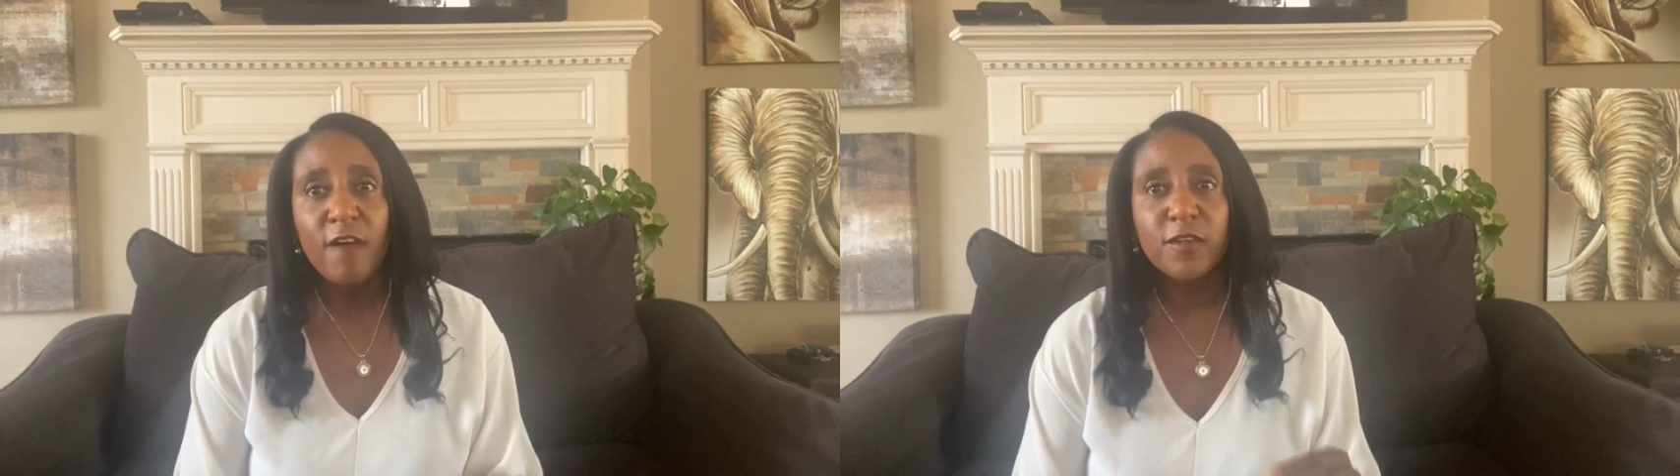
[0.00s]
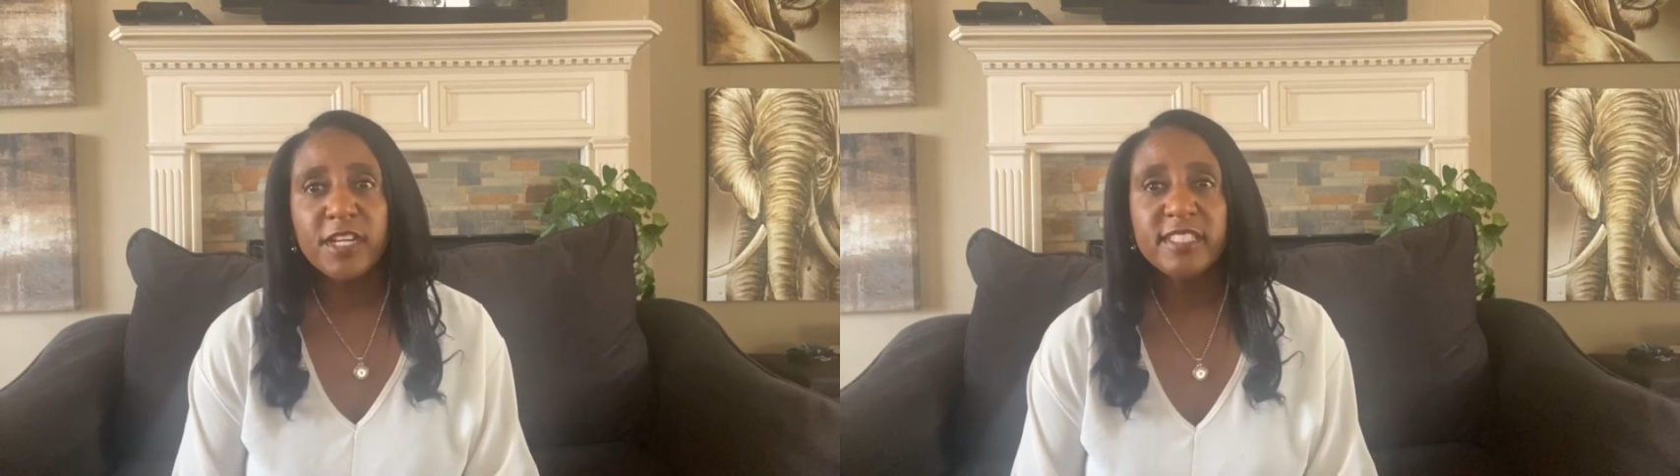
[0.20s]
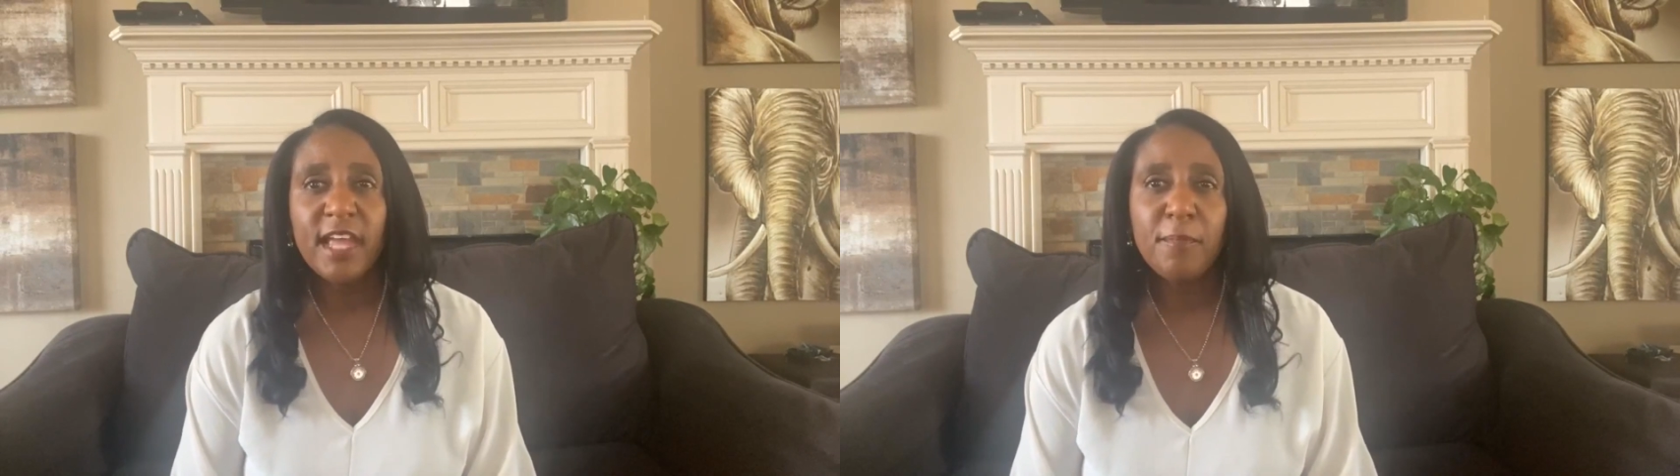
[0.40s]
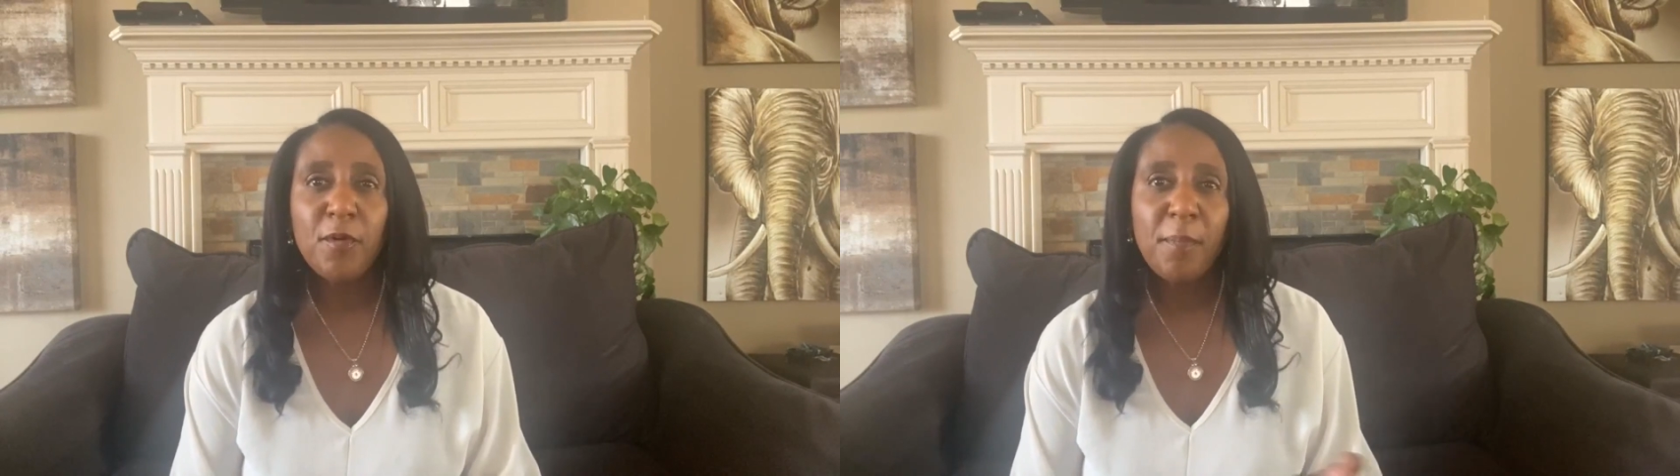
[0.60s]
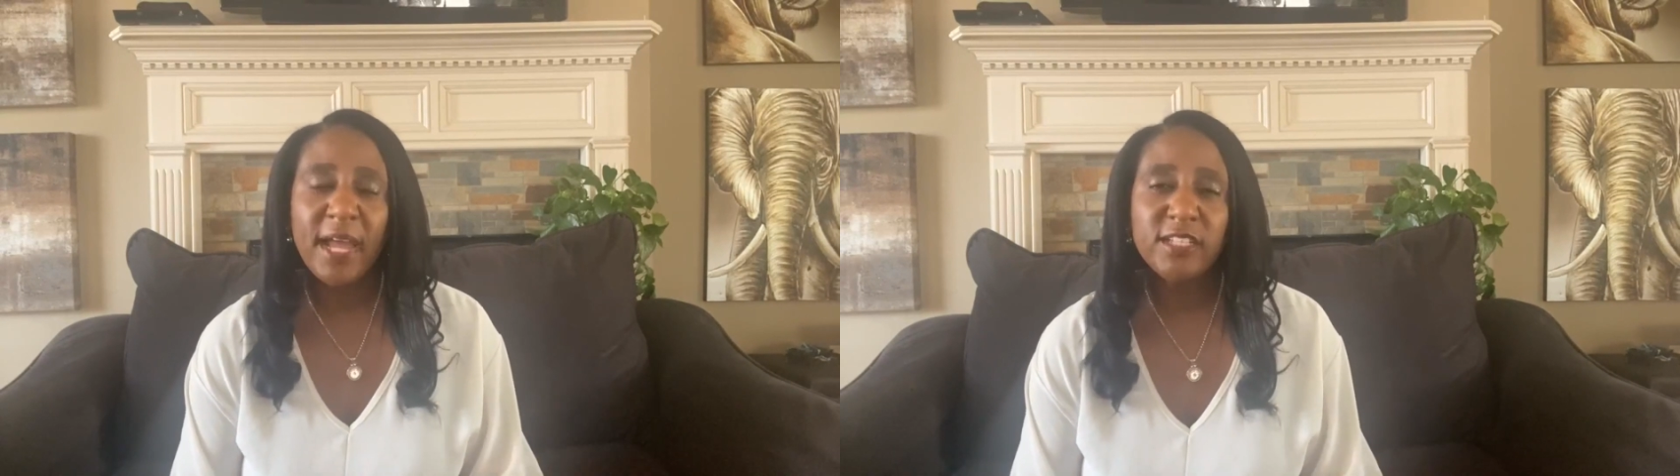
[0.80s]
For
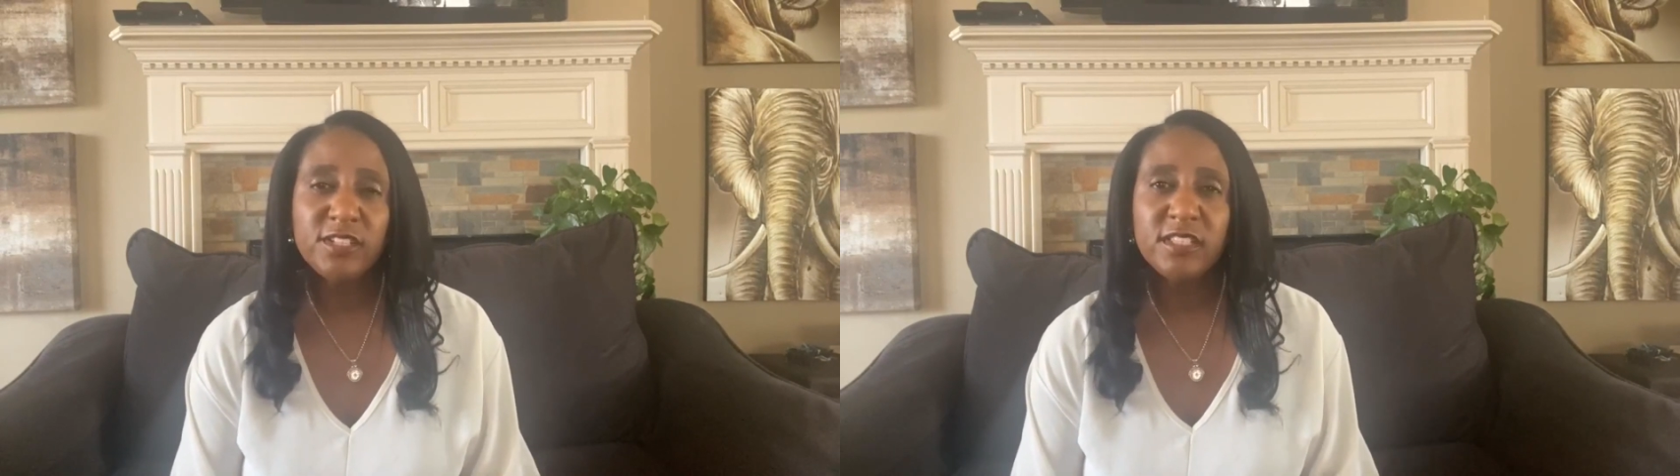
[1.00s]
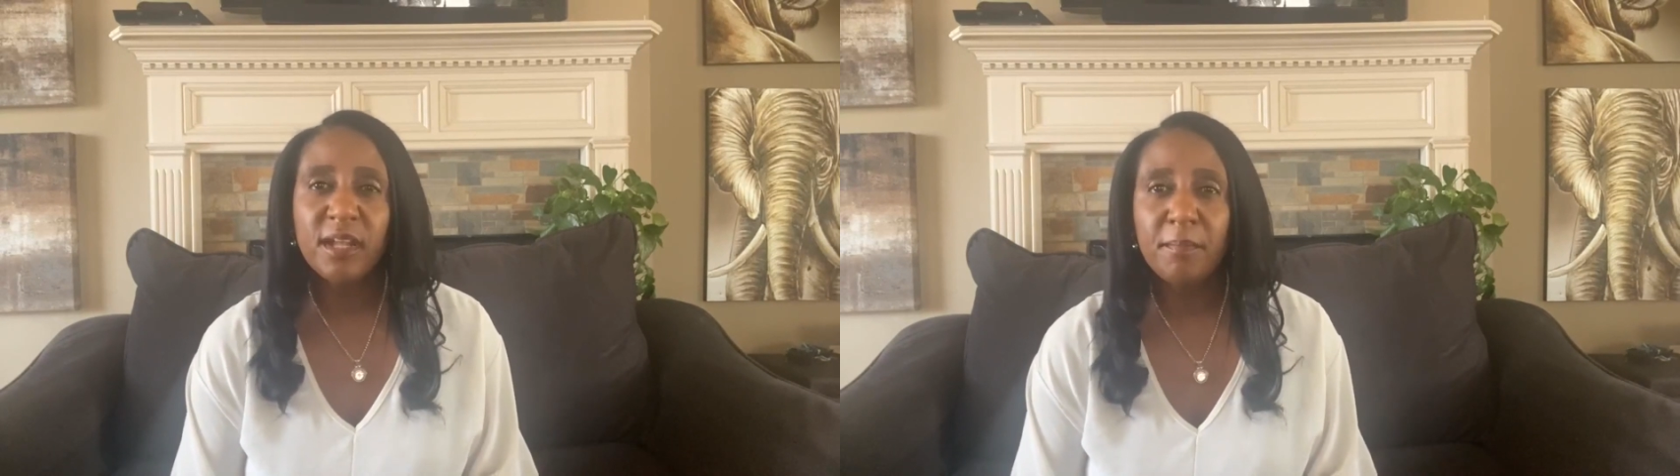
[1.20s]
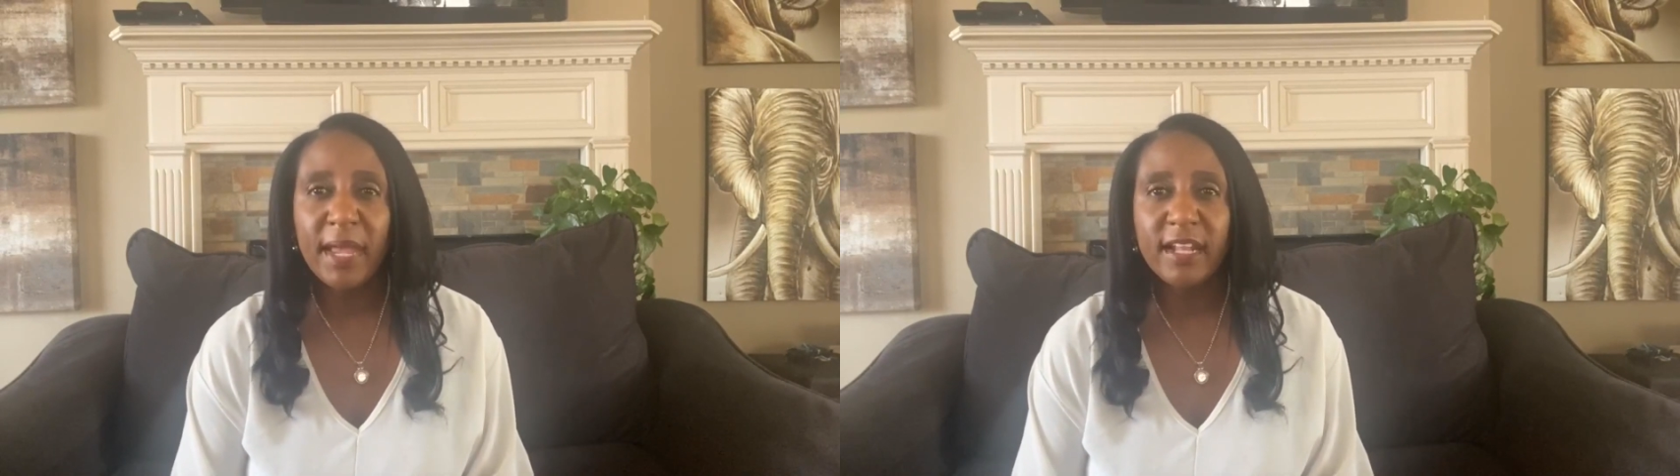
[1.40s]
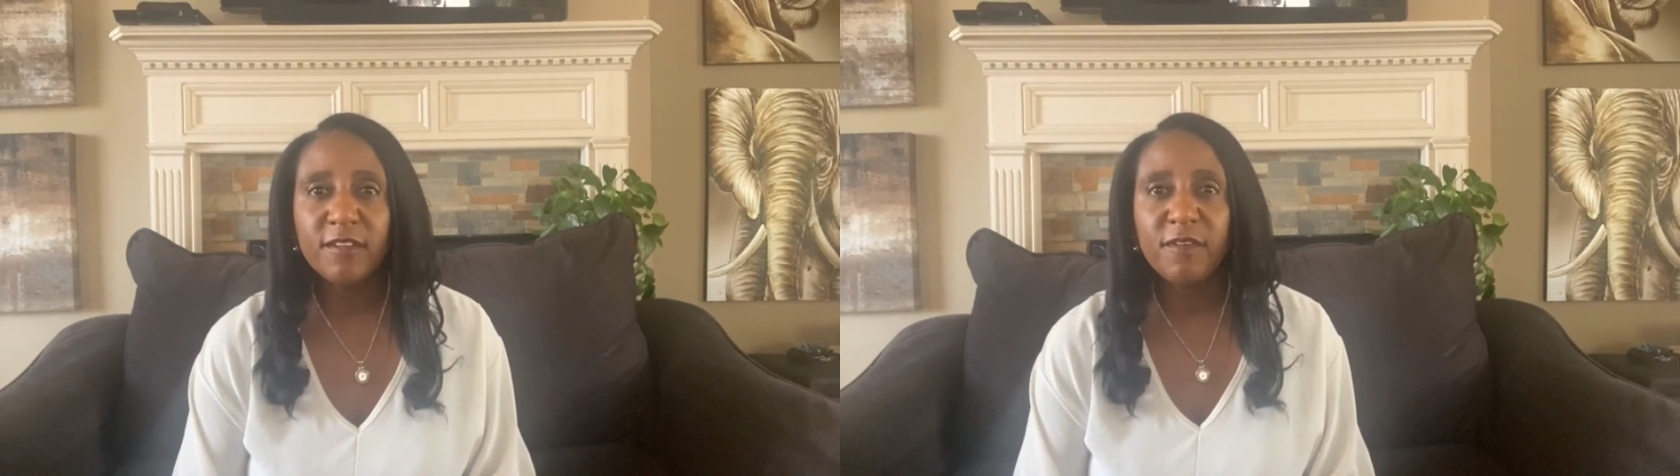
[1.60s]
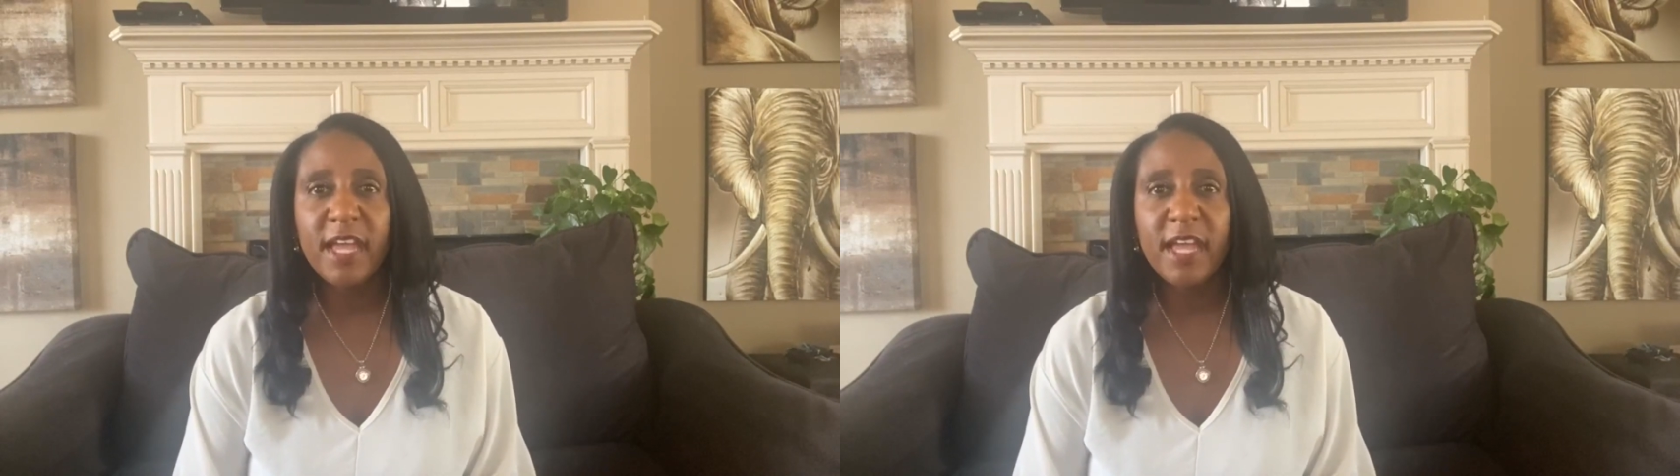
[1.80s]
example, patients in a manic